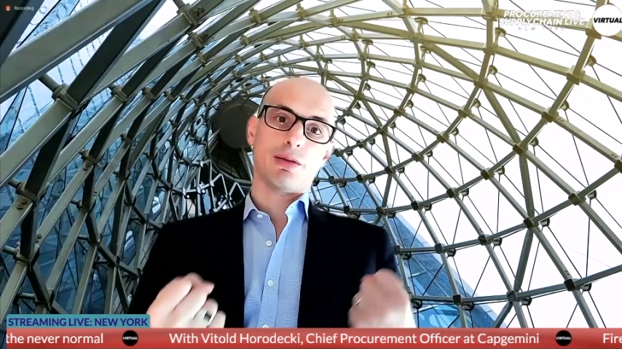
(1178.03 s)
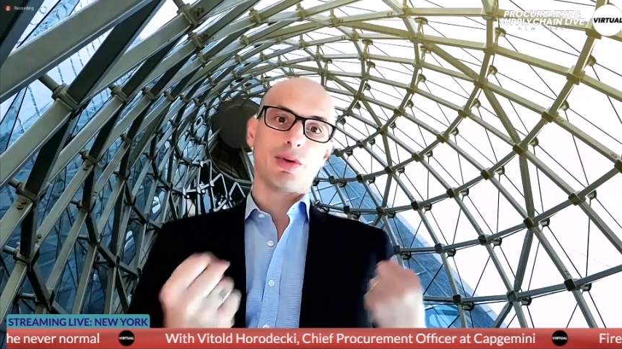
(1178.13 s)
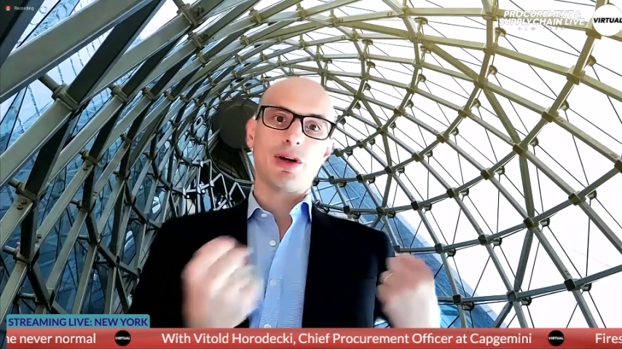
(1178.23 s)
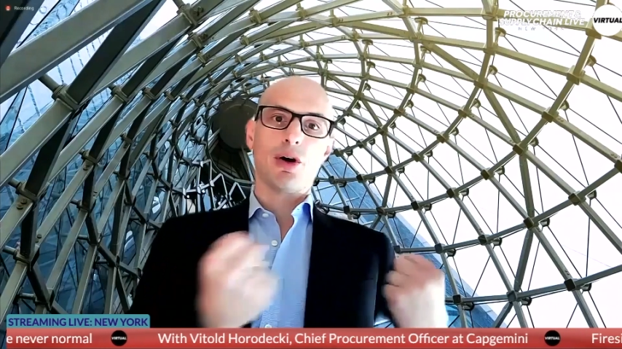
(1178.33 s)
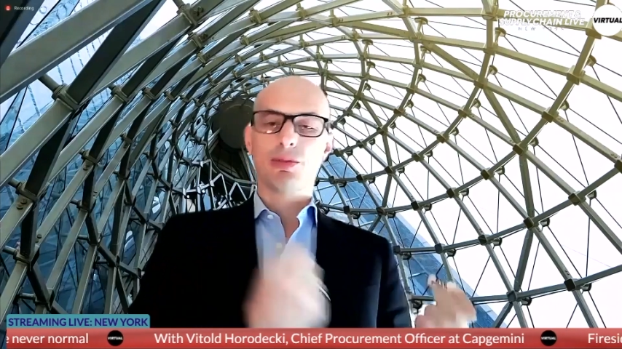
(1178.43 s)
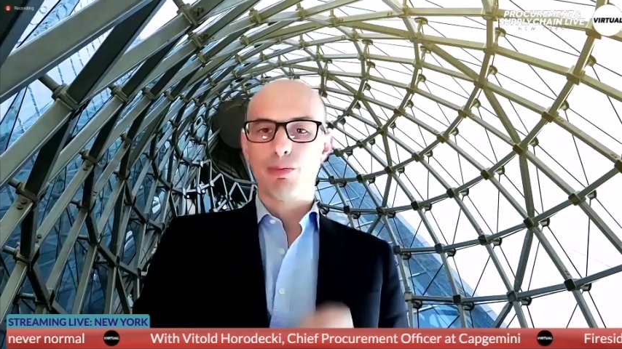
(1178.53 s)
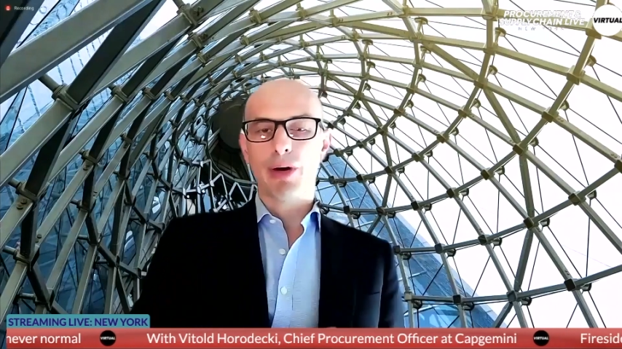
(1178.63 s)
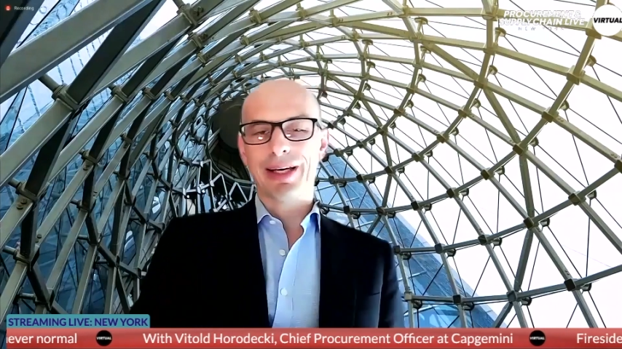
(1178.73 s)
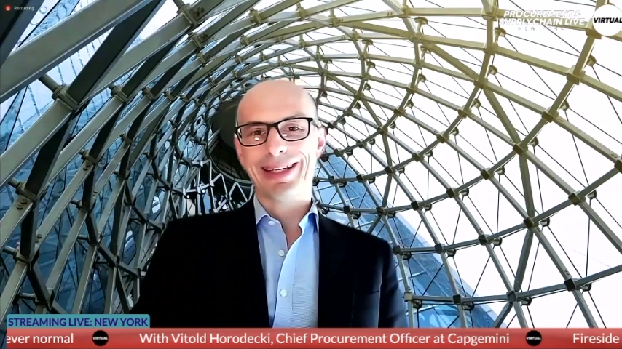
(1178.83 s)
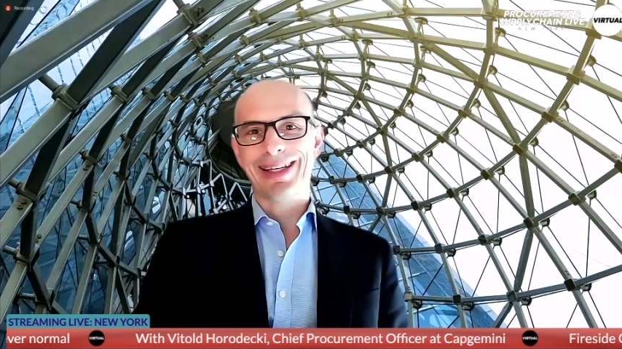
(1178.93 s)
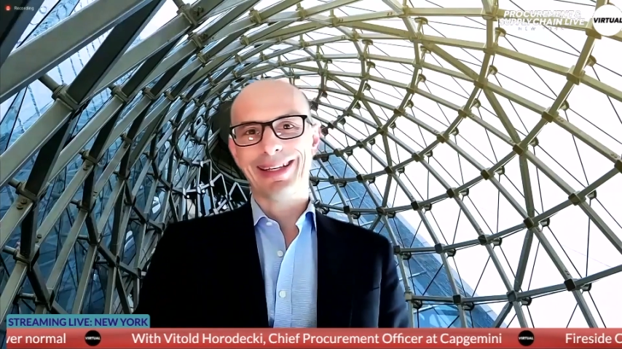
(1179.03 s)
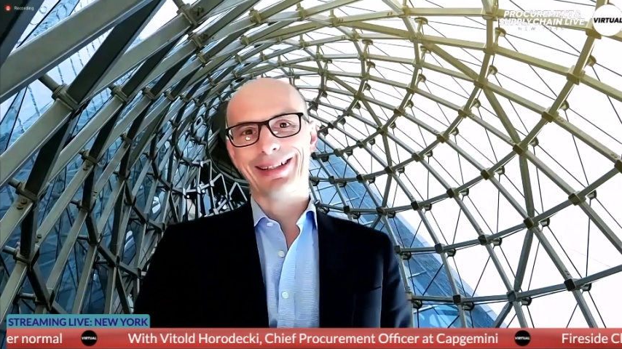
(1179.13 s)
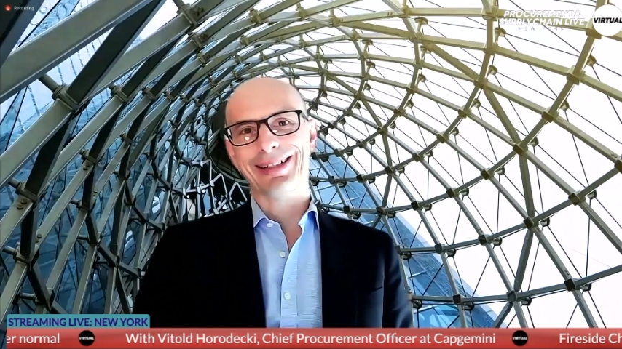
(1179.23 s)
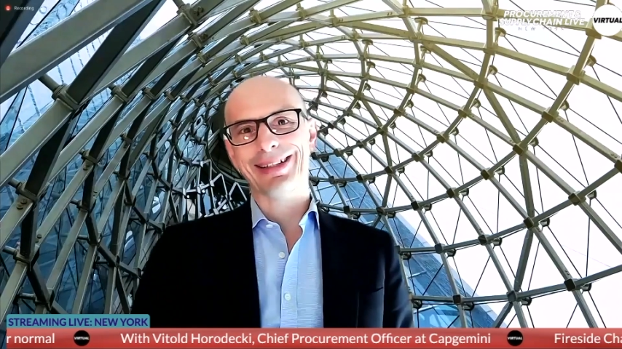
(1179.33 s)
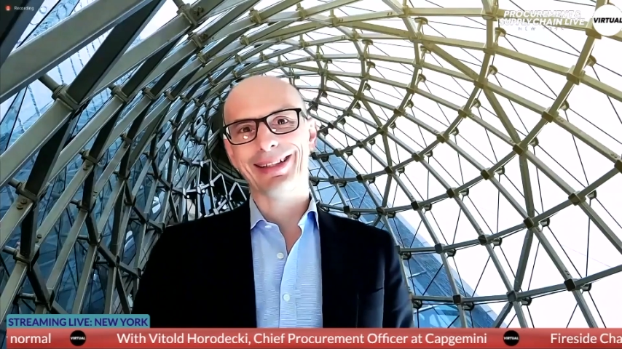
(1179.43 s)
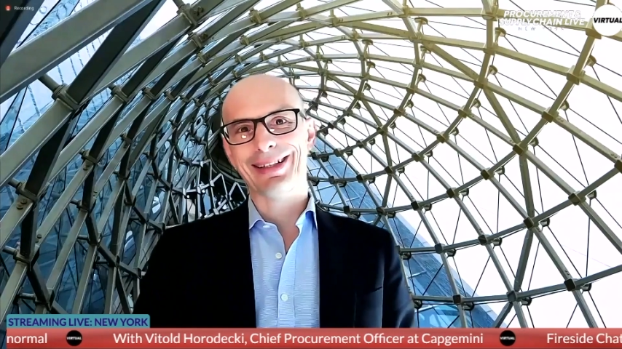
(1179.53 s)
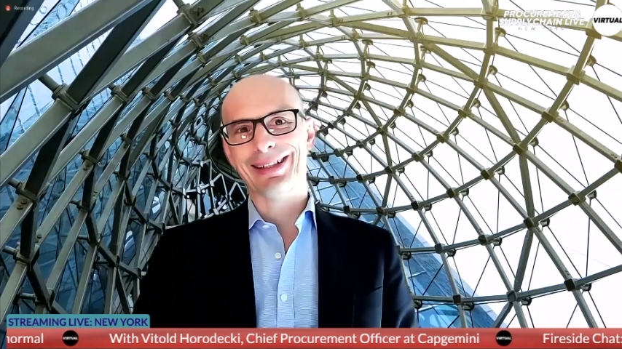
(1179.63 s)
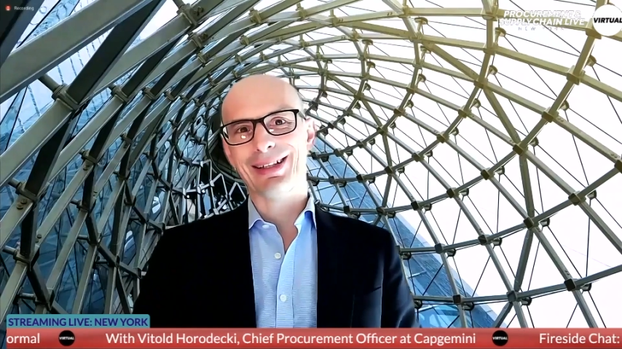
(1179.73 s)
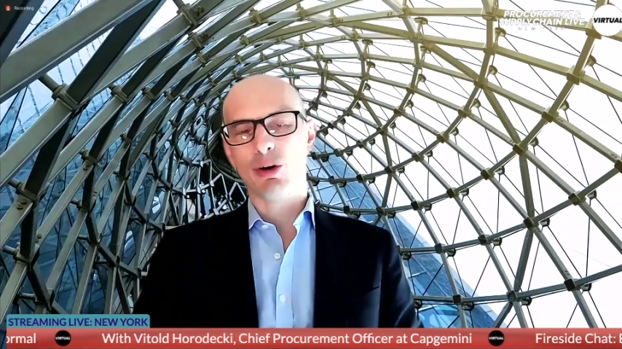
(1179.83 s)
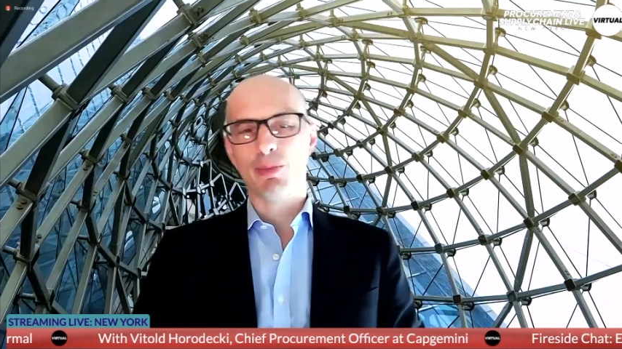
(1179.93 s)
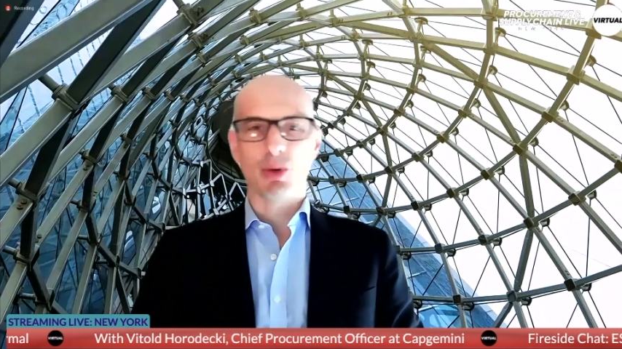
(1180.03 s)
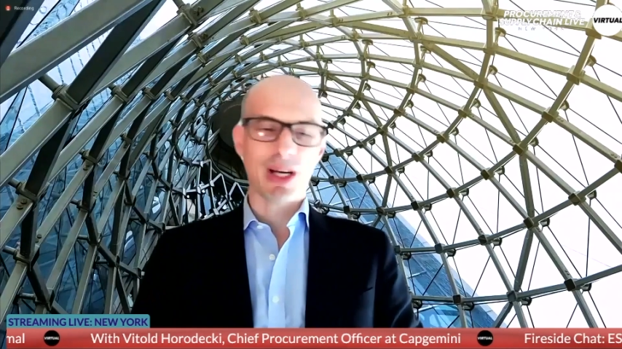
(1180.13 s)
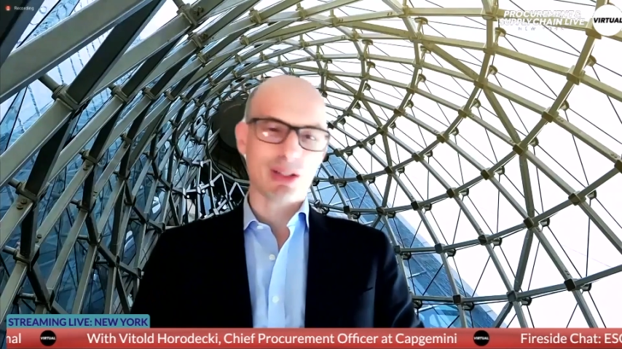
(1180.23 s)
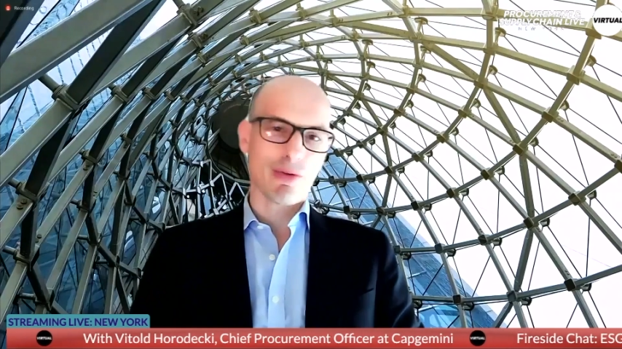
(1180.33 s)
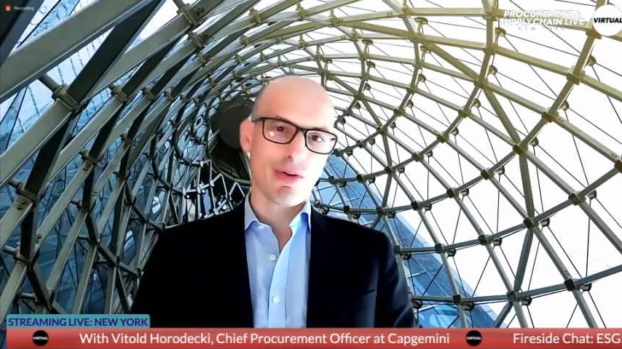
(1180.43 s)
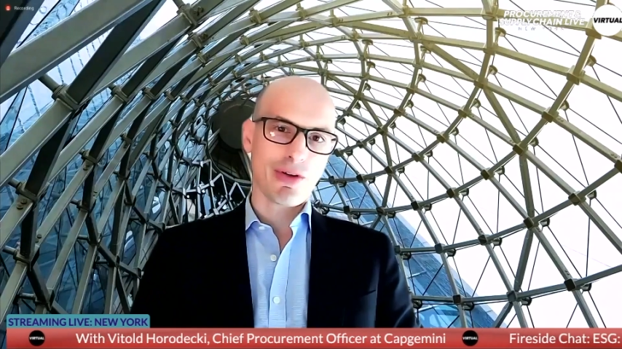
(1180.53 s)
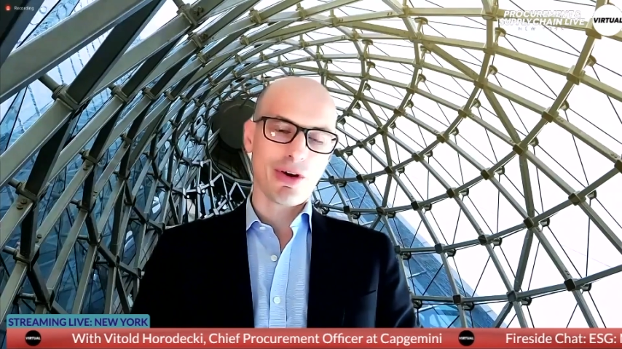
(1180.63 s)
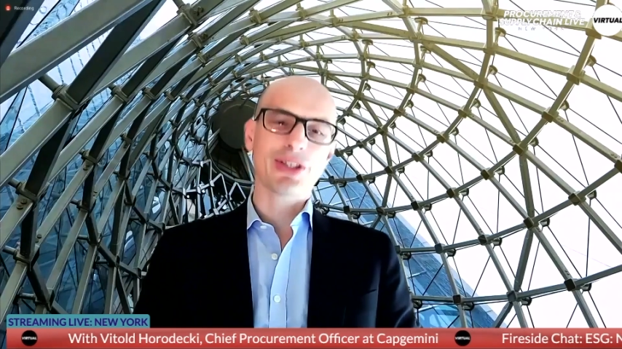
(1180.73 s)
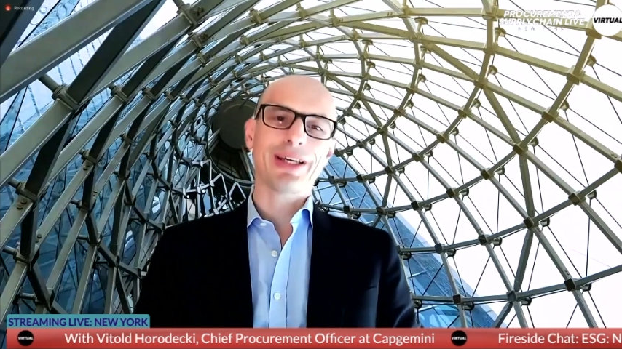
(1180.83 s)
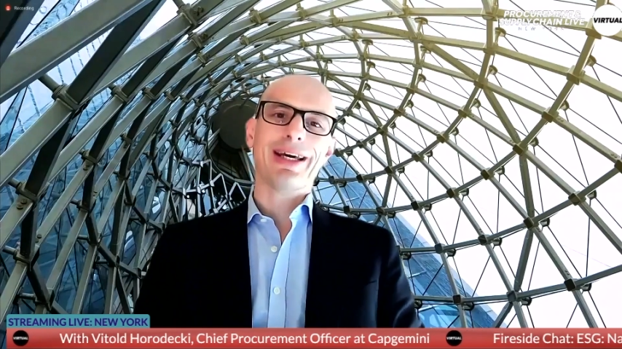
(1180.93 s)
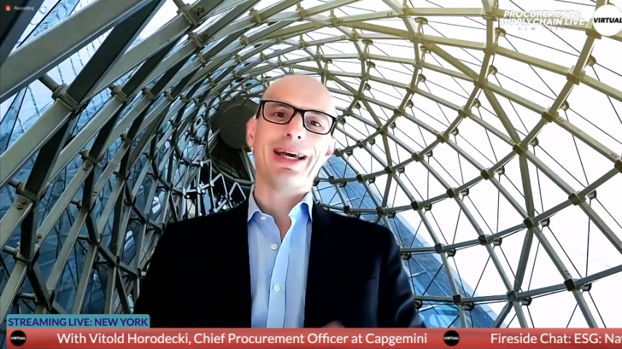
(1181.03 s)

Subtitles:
without breaking copyrights of others.